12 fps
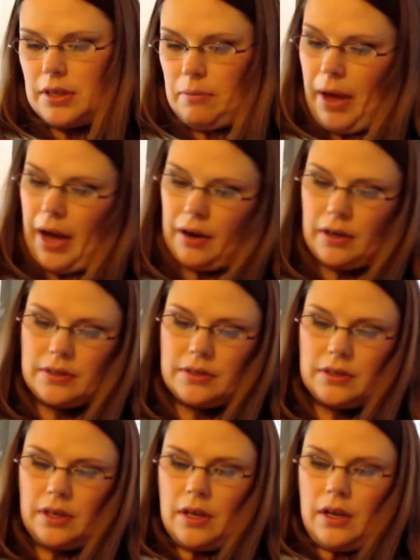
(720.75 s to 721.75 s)
on
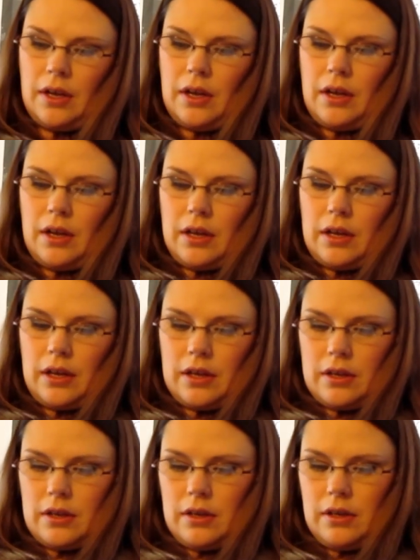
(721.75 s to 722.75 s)
patterns
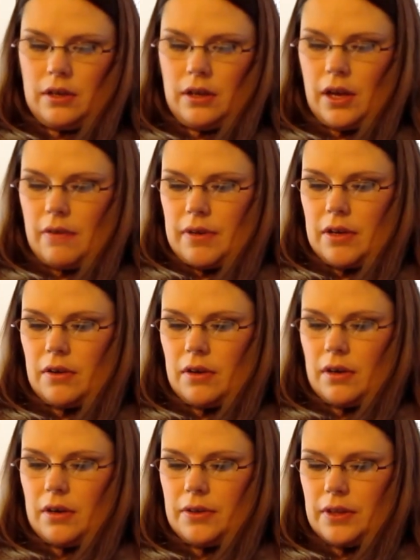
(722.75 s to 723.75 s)
in Heaven and
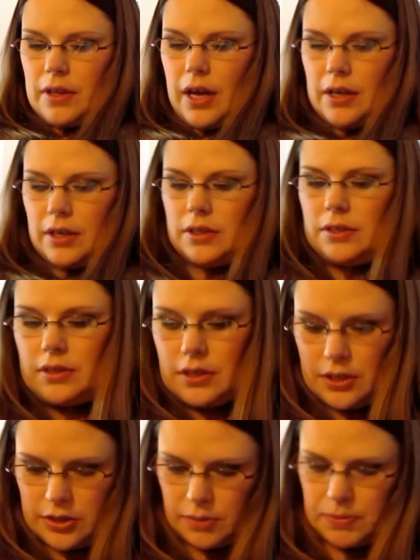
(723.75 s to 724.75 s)
Earth, and that is
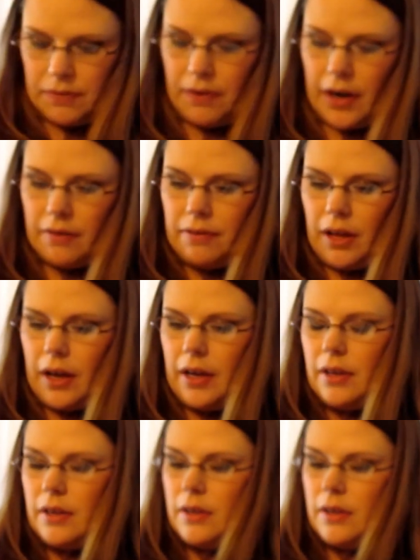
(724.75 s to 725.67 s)
Gypsy Firefly,